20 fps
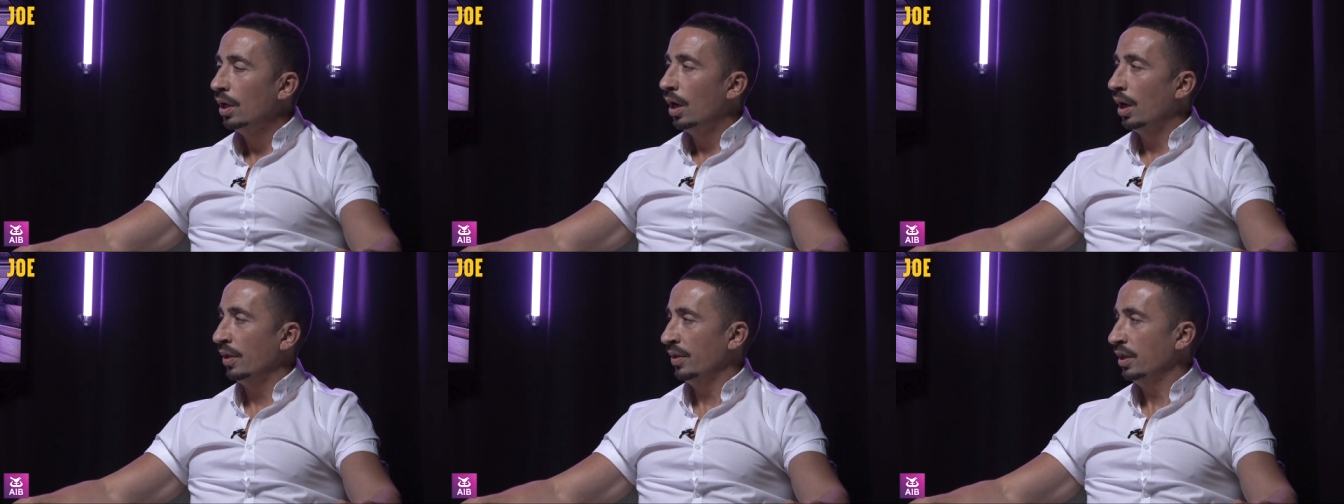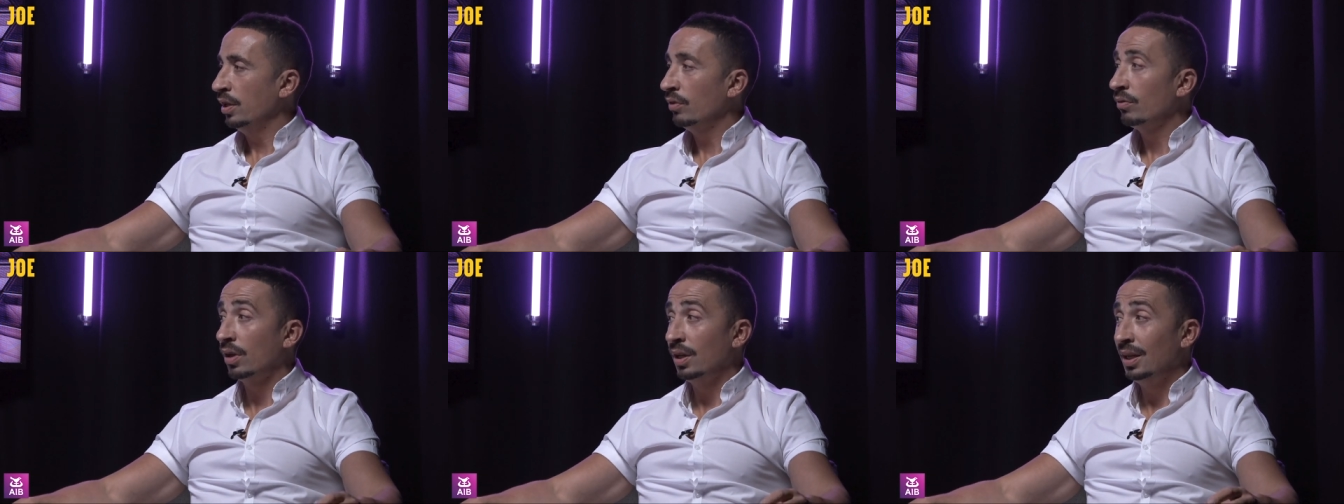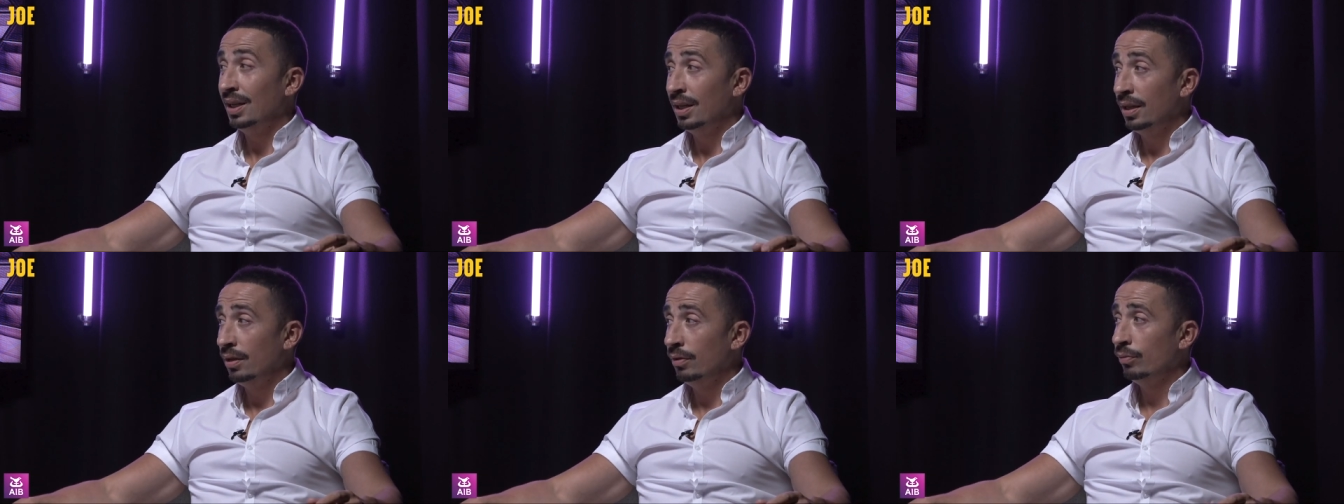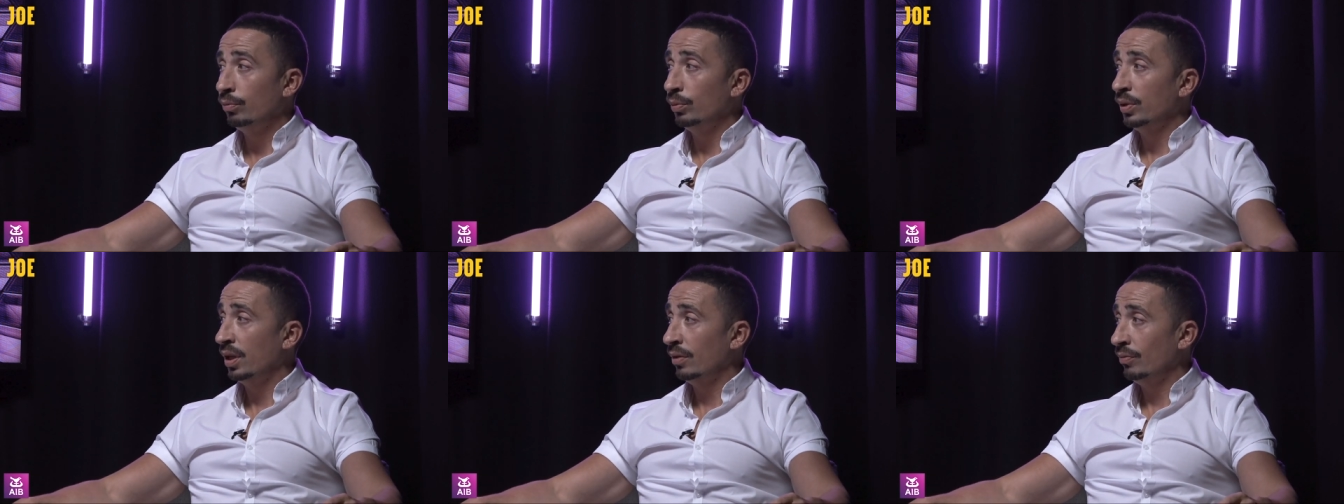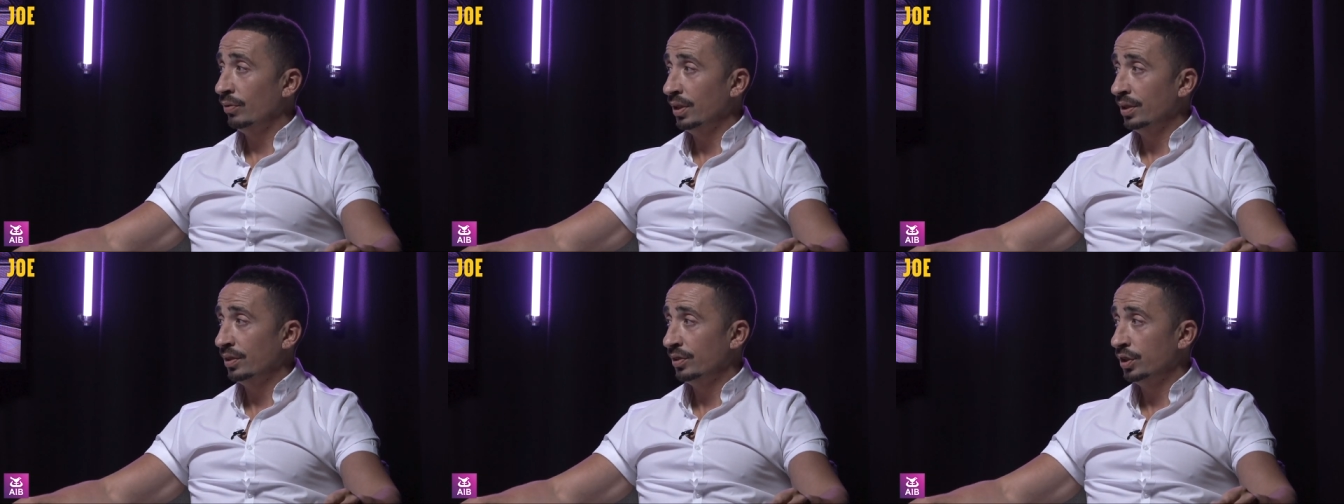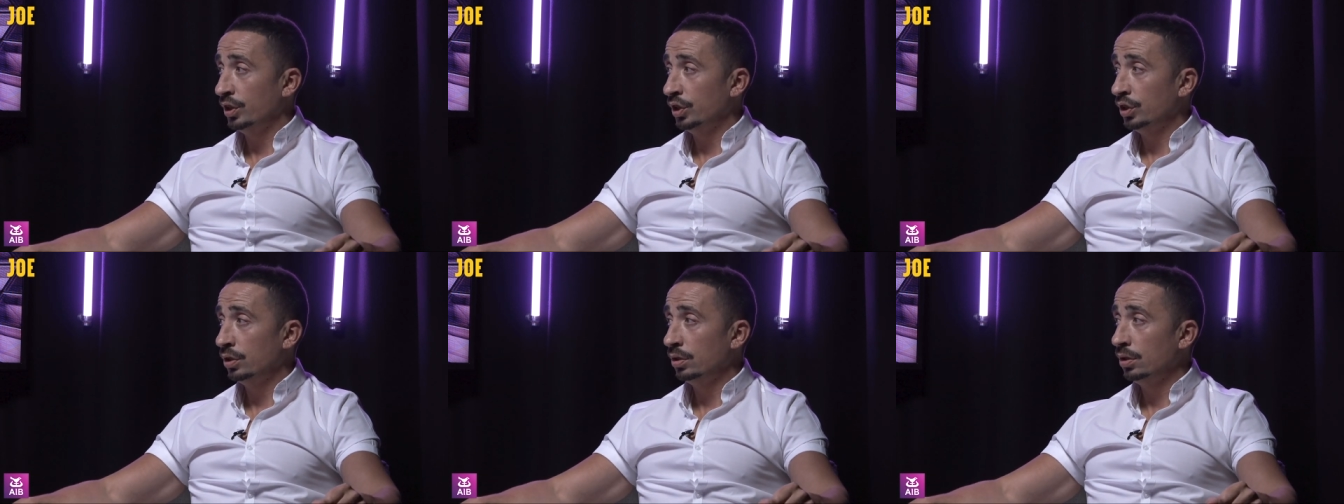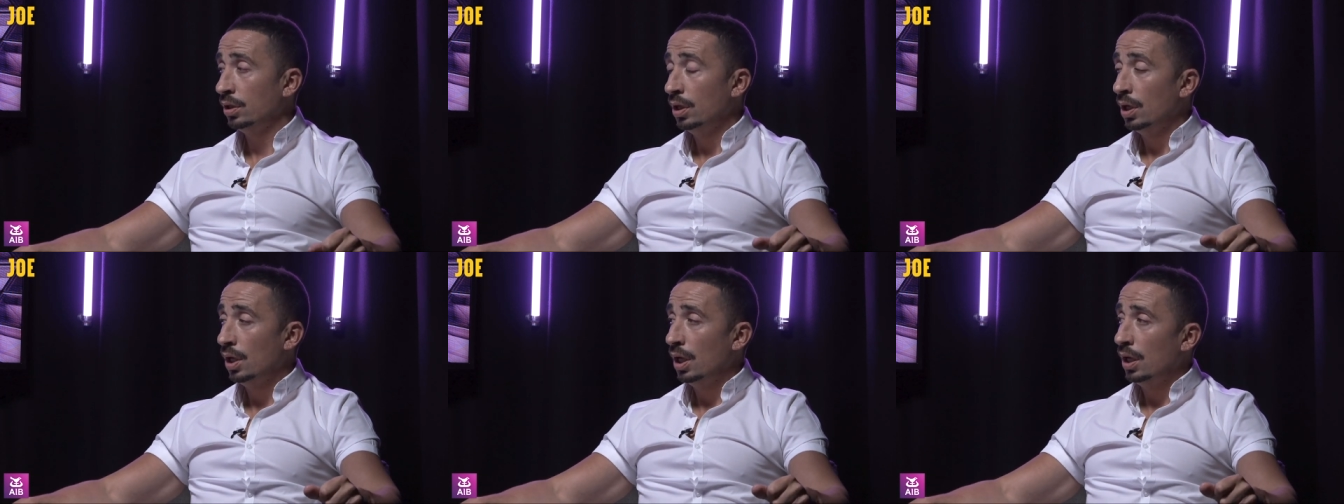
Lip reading: I think you've got to live with every decision.